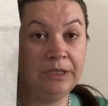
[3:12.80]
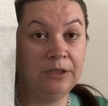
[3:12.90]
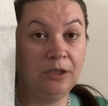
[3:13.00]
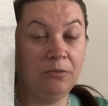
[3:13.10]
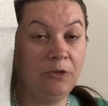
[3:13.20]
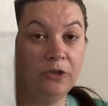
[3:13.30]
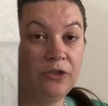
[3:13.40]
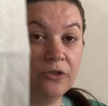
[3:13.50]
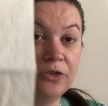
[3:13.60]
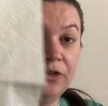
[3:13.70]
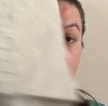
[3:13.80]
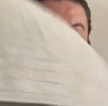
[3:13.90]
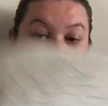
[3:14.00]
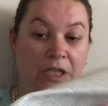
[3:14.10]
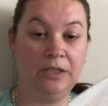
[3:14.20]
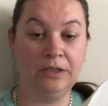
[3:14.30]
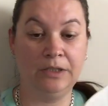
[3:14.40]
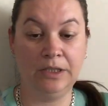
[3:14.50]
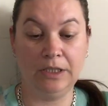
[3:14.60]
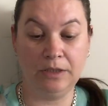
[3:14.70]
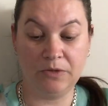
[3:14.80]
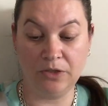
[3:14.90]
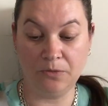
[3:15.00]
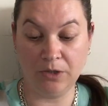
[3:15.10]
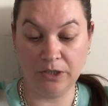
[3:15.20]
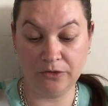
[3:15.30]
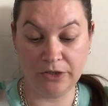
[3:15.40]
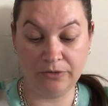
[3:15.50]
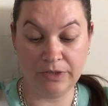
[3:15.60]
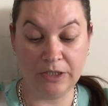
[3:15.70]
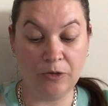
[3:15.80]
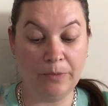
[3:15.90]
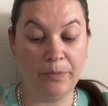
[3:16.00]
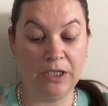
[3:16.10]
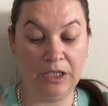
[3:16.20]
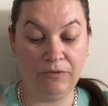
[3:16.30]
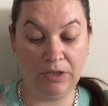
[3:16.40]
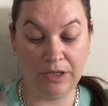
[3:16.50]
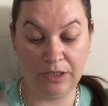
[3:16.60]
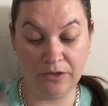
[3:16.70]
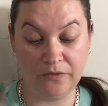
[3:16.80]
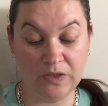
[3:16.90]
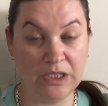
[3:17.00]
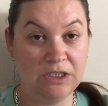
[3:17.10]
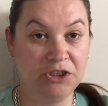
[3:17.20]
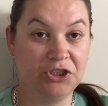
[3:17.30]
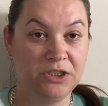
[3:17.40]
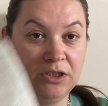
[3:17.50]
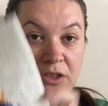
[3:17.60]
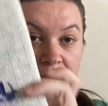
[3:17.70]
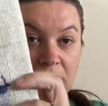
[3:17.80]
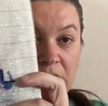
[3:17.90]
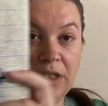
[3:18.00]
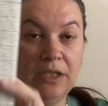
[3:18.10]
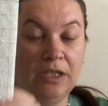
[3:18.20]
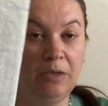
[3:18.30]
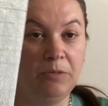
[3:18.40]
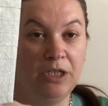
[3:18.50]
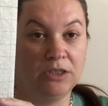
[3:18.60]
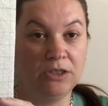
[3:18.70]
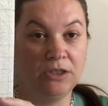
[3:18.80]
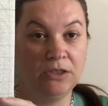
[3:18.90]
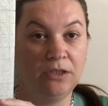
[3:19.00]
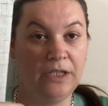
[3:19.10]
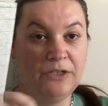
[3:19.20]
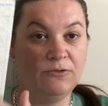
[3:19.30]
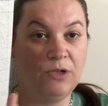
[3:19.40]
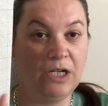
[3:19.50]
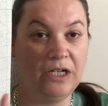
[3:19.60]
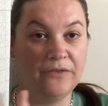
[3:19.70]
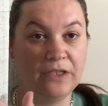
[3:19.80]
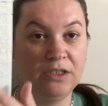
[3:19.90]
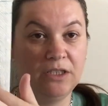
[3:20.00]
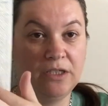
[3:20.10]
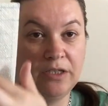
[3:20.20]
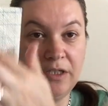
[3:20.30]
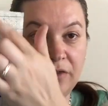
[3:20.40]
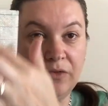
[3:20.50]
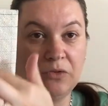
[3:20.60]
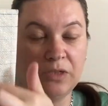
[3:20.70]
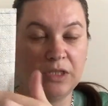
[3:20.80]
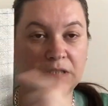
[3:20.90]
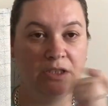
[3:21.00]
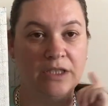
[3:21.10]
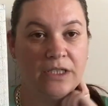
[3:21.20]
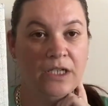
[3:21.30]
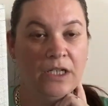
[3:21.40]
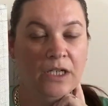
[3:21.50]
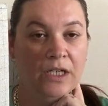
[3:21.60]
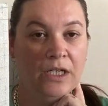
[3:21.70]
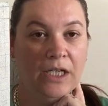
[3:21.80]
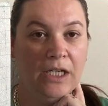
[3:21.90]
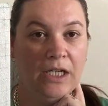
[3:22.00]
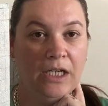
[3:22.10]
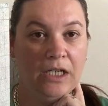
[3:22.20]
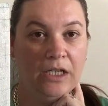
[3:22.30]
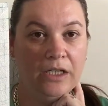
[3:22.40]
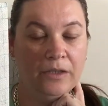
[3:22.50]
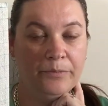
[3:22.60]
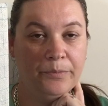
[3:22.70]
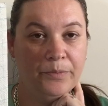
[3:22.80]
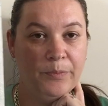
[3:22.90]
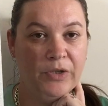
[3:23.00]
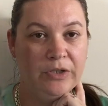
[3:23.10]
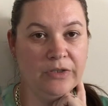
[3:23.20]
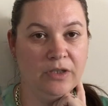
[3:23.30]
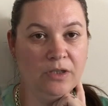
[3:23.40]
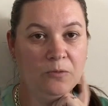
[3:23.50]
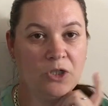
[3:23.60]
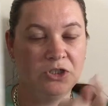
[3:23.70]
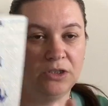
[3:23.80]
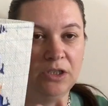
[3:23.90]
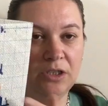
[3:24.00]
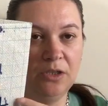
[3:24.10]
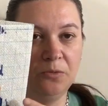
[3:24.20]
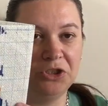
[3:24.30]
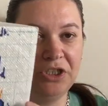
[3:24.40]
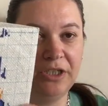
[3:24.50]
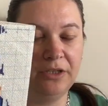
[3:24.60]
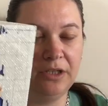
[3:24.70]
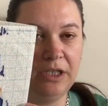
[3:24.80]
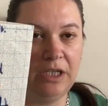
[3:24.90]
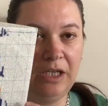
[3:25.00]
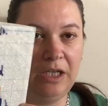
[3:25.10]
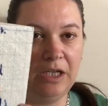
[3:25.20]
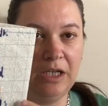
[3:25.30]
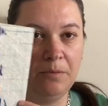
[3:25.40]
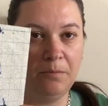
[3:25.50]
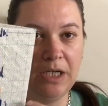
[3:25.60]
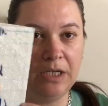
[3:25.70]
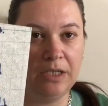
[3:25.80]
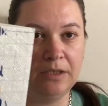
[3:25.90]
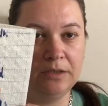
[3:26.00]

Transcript: I'm not a Doctor Who fan, so what I'll do is I'll unpick everything I've stitched. Isn't that much? These are all half stitches, these are full stitches, and put this in the wash to wash out the marker,